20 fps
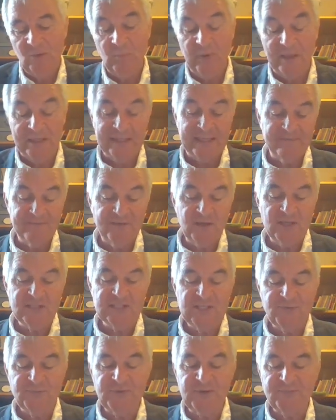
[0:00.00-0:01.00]
Well, in
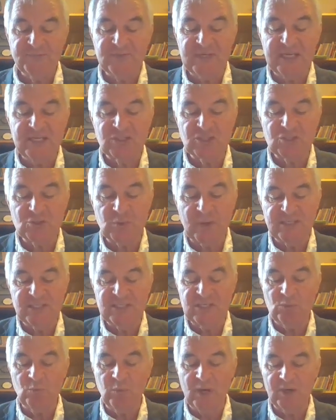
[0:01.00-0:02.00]
verses 15 to
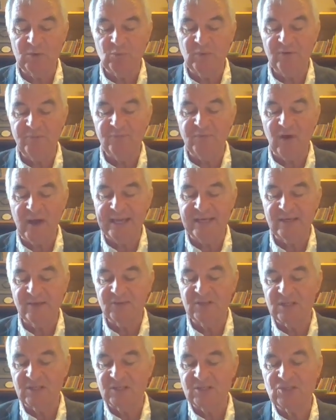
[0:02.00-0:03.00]
21, we
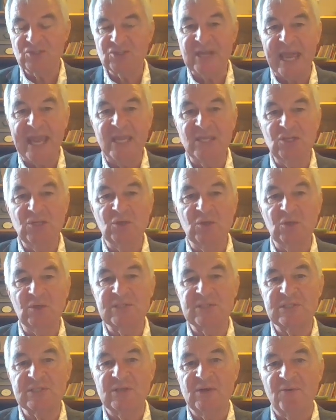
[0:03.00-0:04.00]
find that
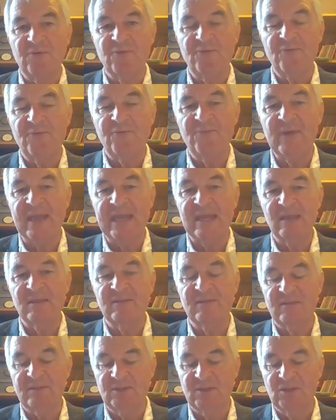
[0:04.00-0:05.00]
Daniel's
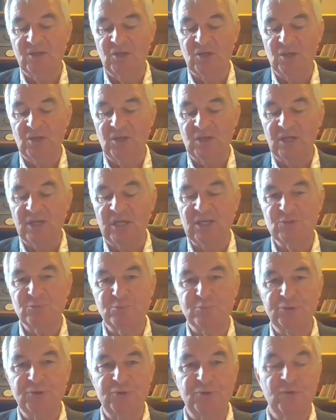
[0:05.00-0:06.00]
faith is
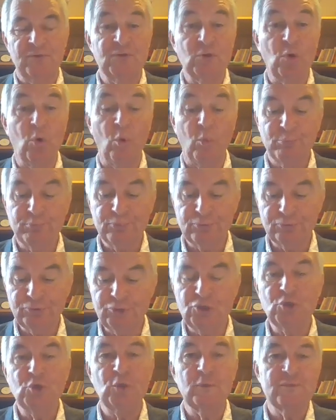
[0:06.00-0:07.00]
proved, or
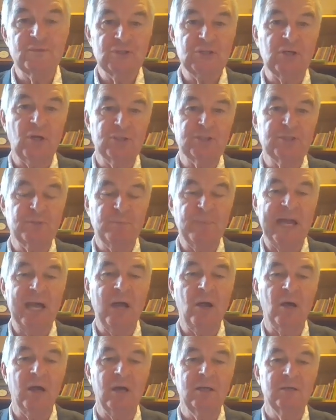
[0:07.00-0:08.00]
proves God's
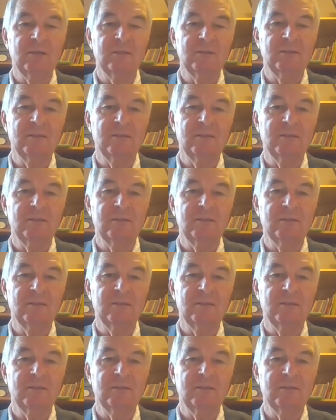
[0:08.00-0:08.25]
power.